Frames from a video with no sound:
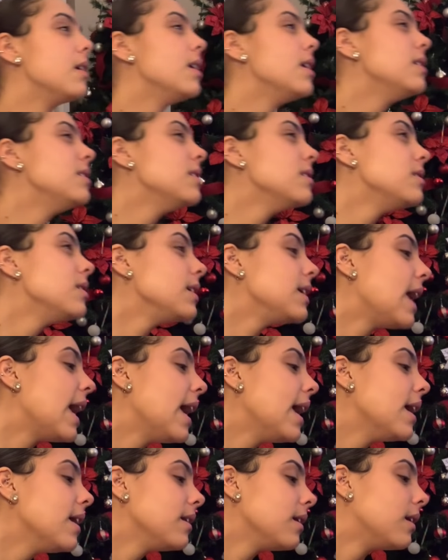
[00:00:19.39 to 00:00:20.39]
a
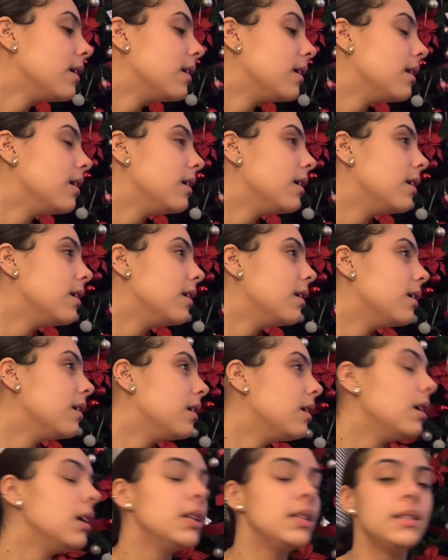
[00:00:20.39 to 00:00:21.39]
can?
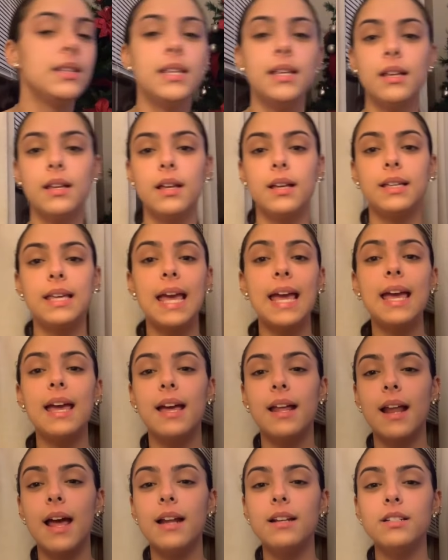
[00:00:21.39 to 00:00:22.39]

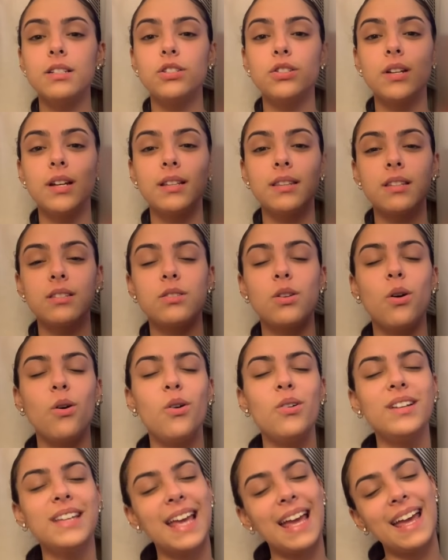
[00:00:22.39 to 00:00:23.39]
Can. I just drank this
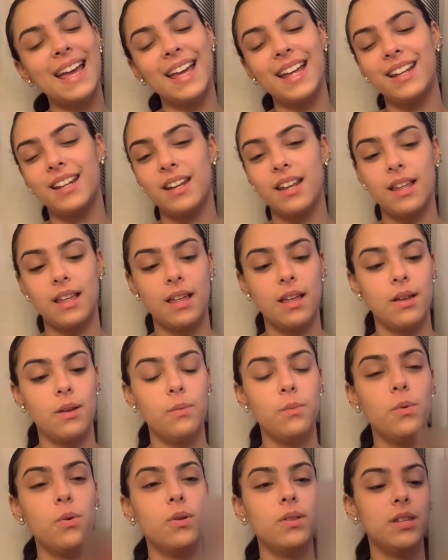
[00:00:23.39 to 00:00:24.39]
whole can.
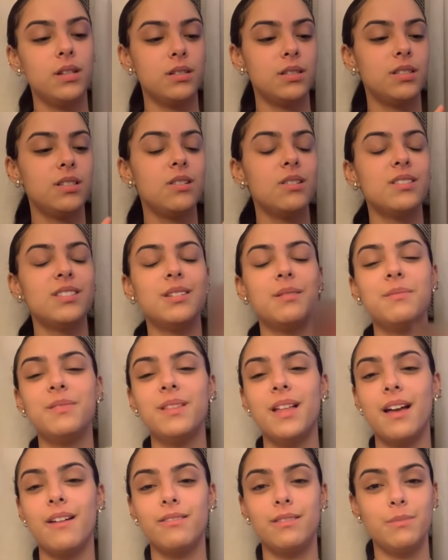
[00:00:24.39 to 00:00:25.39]
Well, there's still some
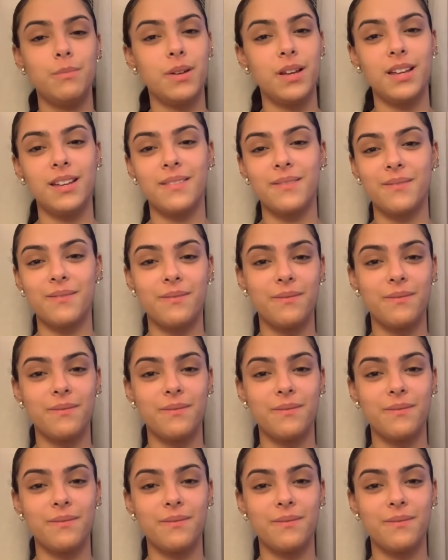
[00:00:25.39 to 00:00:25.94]
left, but